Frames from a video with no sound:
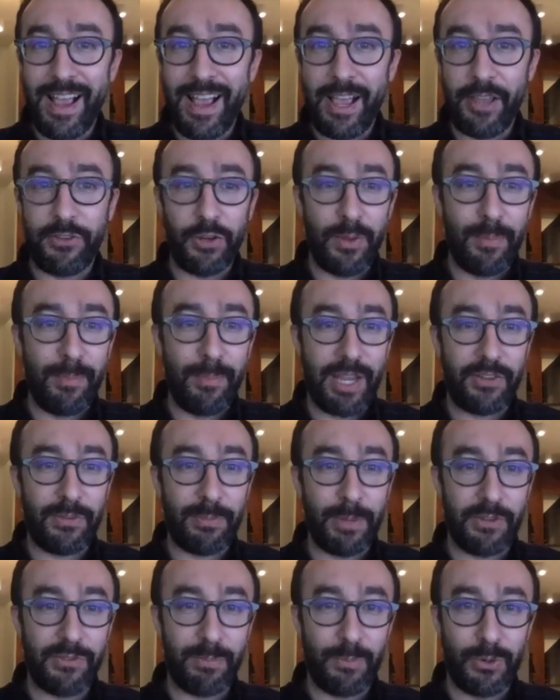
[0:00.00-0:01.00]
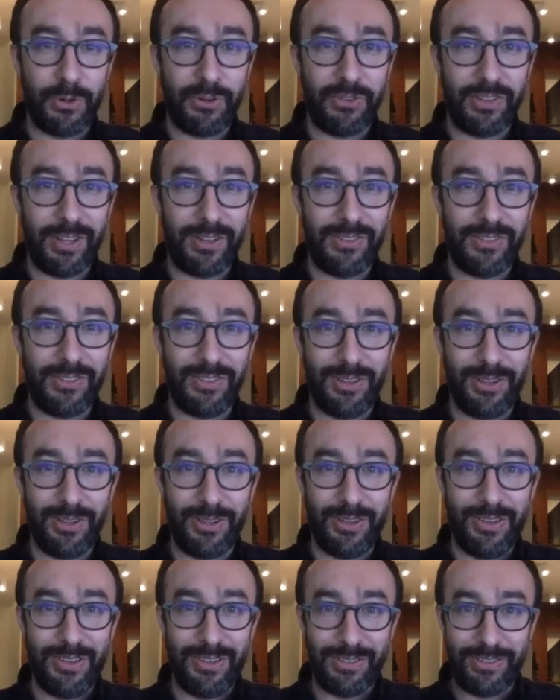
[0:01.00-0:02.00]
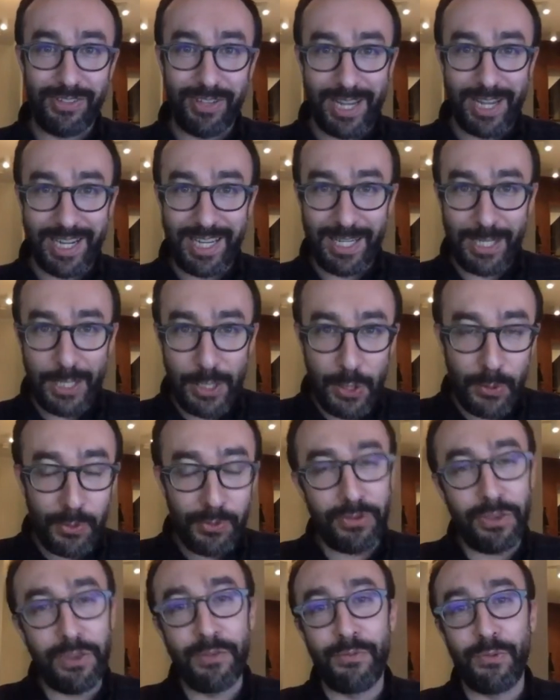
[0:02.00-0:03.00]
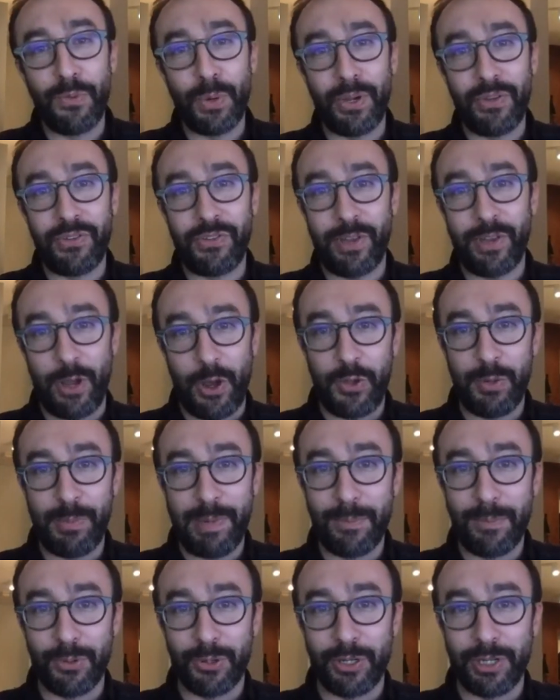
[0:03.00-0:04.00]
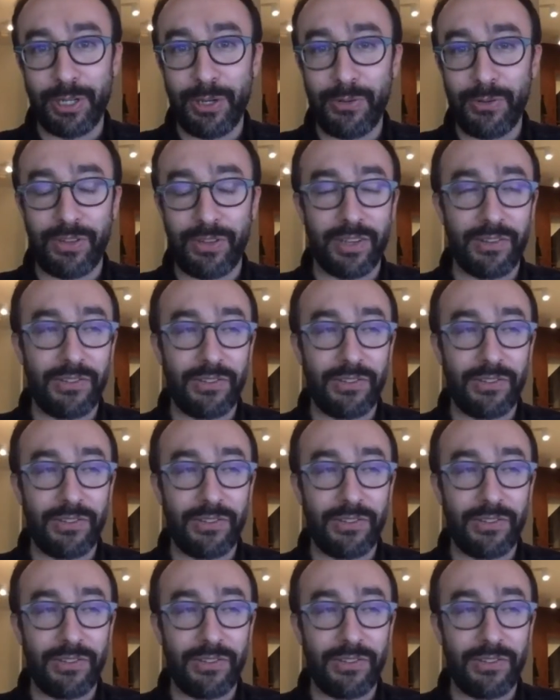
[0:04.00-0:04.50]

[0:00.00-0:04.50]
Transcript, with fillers: And so it makes much more sense to just like use the voice that other people are using.